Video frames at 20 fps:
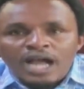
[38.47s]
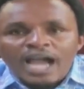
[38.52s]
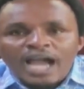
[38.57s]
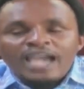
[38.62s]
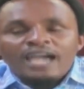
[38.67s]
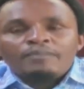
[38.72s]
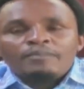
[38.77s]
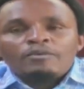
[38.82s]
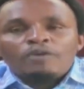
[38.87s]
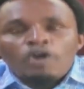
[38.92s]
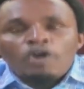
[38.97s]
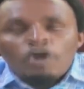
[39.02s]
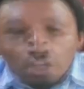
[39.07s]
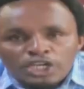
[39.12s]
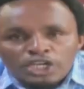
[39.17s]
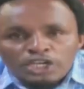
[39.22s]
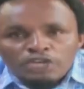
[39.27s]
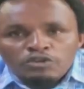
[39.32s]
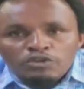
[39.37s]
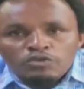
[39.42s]
I am
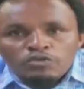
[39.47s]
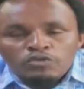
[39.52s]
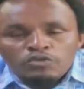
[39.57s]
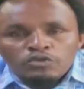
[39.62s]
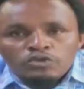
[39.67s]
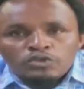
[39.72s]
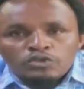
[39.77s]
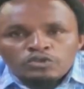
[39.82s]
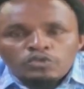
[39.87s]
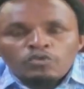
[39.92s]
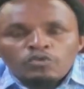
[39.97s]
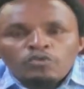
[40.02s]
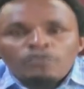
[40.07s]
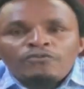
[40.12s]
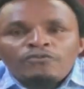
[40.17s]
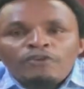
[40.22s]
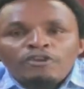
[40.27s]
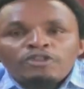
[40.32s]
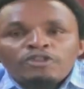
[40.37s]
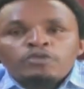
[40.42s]
calling you to
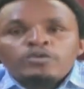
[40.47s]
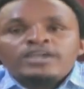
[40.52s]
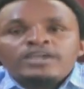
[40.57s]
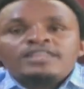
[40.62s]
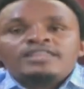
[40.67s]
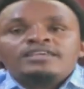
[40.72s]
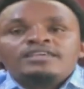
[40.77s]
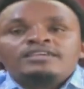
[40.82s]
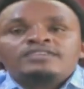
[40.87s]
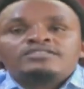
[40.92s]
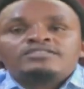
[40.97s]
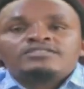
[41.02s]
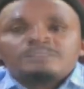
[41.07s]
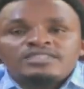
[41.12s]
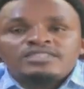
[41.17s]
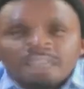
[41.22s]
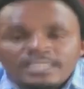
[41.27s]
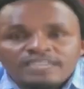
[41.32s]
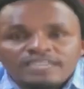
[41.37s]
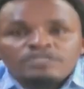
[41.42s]
forthwith
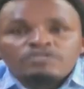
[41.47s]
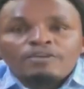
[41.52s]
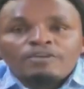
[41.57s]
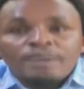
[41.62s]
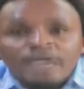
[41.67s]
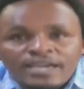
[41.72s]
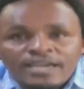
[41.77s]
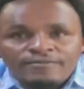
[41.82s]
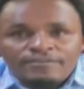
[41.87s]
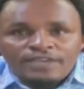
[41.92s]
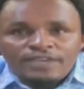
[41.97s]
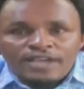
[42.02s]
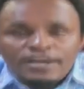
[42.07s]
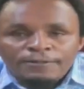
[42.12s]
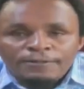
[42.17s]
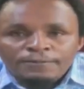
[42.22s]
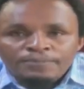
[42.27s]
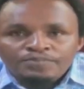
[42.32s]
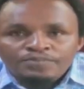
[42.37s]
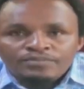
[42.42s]
cease your behavior.
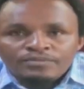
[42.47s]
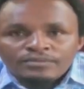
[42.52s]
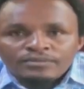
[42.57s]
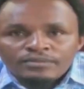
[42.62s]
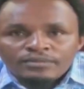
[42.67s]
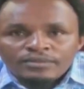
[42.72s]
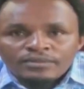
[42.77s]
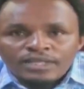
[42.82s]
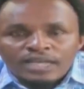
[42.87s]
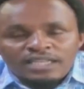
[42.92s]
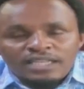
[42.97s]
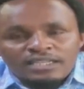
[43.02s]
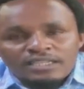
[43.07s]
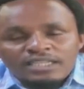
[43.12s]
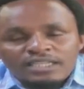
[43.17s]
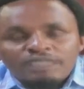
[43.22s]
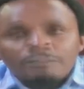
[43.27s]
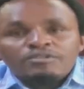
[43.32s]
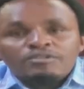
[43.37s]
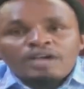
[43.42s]
And
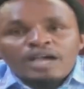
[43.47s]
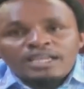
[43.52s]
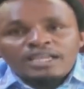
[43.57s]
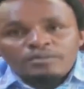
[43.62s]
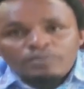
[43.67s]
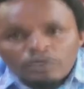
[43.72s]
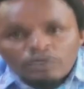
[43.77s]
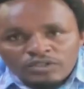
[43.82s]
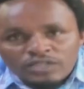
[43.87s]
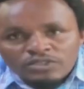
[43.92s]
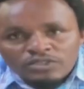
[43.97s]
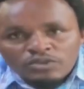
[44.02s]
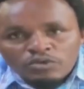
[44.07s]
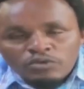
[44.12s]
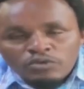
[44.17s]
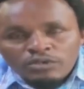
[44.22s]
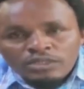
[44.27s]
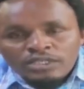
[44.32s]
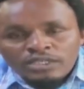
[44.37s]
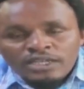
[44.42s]
if you are in boarding
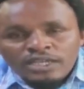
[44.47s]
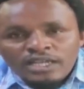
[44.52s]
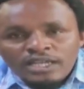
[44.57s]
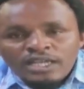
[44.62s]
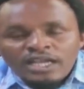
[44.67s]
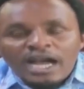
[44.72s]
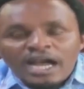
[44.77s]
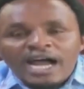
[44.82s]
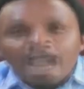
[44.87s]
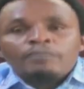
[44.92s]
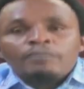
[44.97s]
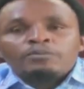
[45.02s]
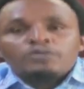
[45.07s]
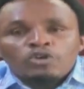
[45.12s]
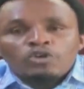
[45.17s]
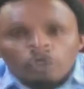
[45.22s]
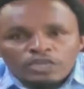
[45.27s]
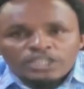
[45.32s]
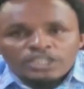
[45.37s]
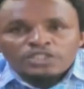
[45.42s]
school, I am
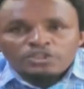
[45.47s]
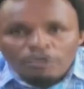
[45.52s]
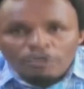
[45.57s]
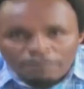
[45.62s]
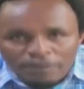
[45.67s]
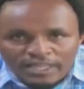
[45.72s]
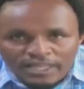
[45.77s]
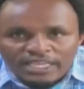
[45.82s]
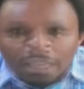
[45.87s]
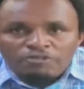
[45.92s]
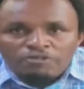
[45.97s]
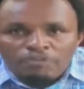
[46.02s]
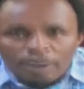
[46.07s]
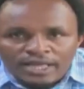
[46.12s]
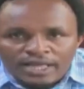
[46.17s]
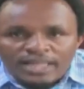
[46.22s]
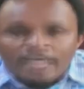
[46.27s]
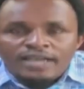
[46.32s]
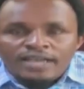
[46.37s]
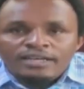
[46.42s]
talking to your father and your
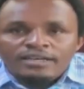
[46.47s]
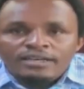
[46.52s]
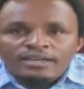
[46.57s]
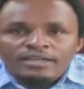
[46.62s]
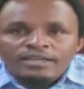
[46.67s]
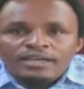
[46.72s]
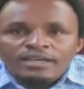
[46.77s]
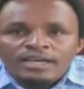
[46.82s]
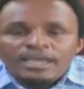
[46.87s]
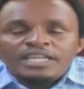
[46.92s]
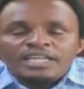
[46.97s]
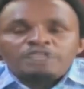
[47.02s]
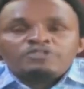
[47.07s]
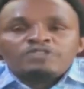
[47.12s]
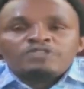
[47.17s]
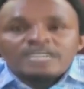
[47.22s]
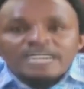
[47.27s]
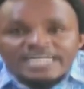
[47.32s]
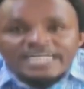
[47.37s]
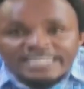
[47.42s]
mother and
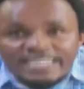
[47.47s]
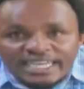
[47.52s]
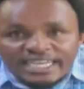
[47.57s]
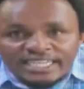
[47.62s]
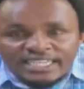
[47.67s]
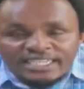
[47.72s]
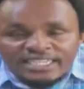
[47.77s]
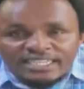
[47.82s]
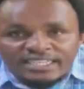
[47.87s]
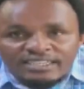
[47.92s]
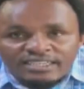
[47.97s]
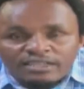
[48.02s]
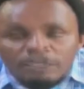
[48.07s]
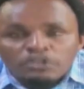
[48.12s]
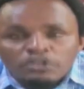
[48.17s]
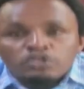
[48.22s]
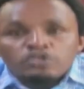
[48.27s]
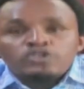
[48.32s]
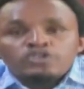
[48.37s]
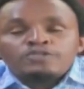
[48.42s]
your guardian
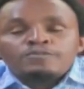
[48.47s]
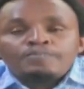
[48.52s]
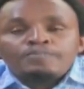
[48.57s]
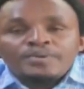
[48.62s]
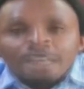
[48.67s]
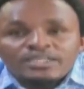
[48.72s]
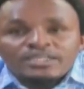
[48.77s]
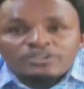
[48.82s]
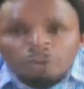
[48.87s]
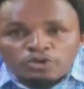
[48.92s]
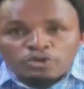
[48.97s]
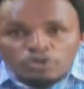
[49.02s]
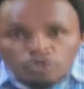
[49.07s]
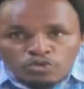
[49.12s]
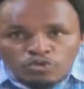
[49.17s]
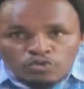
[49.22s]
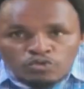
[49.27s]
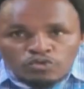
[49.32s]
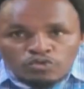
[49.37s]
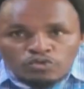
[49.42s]
to speak to
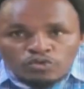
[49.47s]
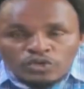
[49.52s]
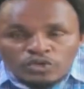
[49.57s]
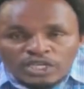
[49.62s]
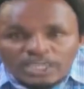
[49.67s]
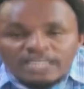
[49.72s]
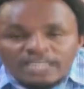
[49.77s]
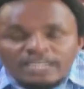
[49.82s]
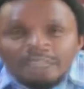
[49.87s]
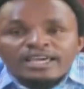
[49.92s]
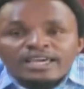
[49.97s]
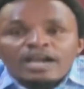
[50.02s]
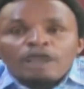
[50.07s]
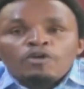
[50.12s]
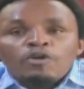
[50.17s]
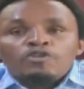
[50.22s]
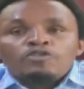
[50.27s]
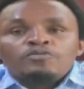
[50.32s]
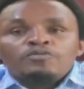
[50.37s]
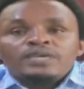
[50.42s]
you in
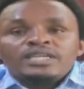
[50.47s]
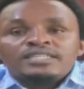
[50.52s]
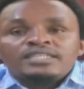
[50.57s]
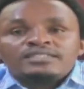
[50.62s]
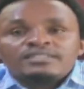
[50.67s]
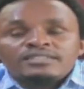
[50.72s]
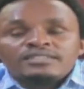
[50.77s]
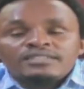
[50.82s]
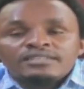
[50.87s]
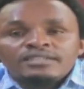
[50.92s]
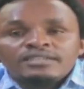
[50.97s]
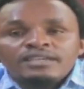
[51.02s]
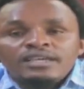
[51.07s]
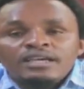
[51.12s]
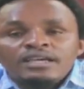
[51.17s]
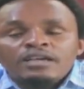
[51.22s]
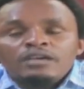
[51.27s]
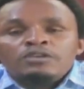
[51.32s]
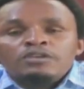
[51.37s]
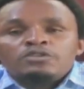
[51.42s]
their own means
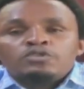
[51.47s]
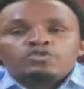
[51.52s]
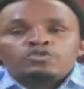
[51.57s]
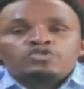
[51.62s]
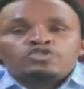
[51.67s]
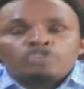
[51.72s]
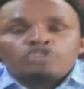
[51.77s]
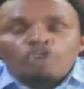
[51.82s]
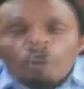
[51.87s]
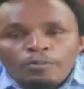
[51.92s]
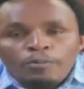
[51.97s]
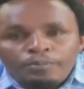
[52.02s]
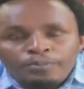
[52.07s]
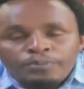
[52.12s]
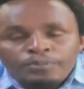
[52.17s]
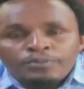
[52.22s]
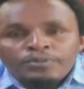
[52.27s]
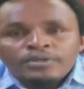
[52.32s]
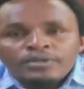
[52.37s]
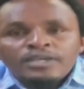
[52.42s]
to stop
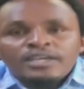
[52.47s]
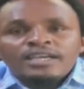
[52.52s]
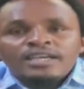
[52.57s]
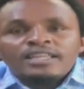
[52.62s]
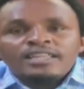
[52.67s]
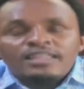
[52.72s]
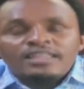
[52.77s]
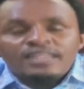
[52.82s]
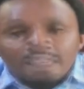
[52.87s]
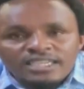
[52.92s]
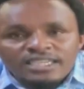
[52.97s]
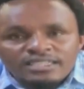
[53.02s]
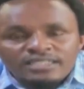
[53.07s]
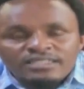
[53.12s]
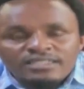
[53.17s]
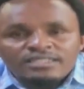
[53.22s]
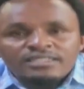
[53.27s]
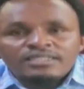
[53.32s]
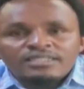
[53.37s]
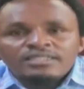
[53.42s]

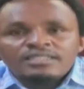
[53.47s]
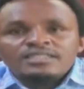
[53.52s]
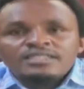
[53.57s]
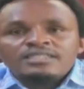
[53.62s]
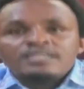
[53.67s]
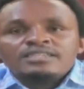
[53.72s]
this